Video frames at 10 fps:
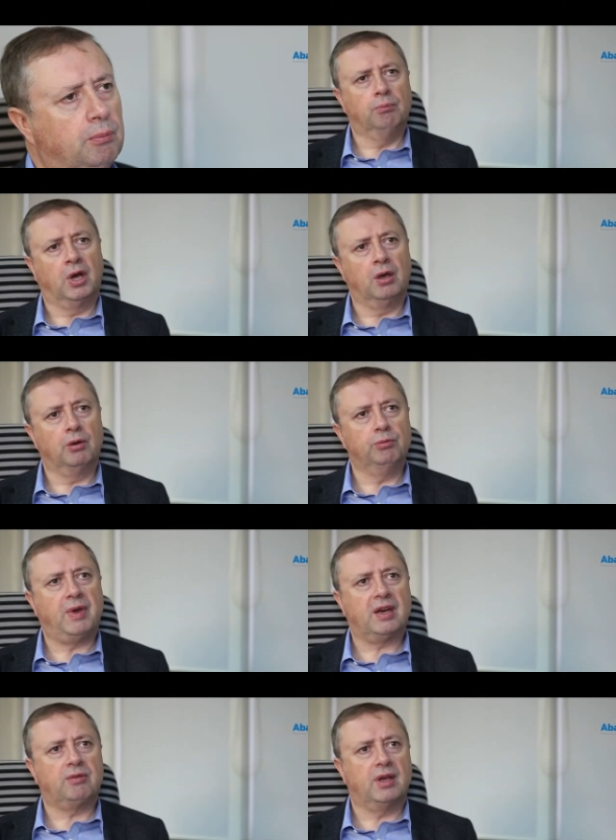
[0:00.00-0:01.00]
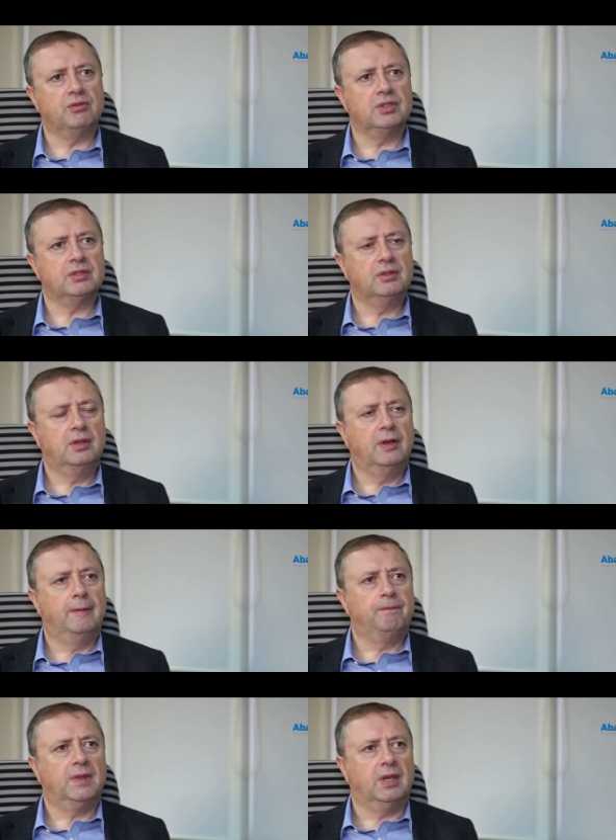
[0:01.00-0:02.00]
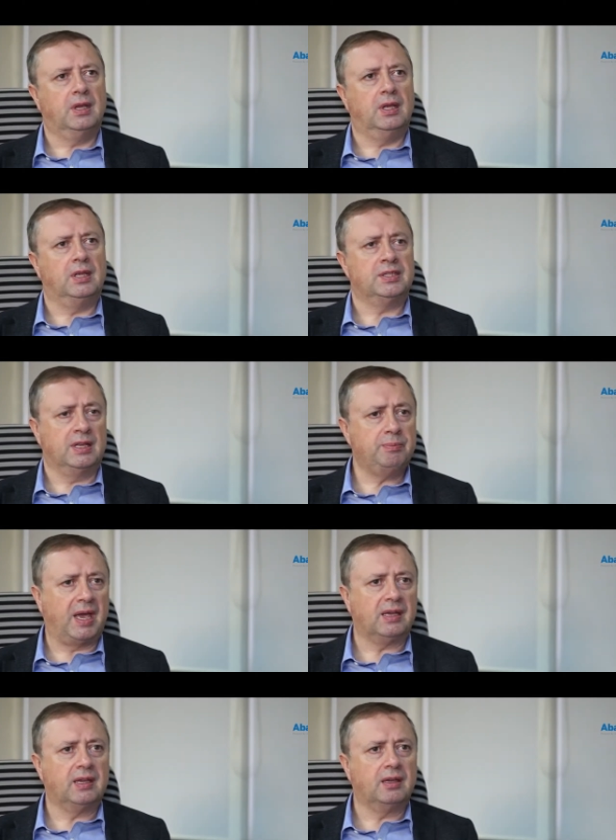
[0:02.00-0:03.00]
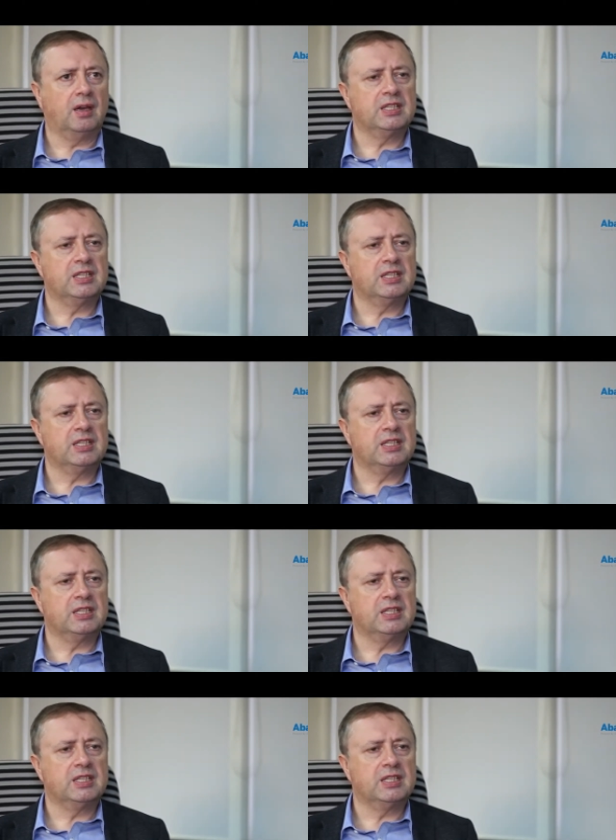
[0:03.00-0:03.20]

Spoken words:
My own background is in banking.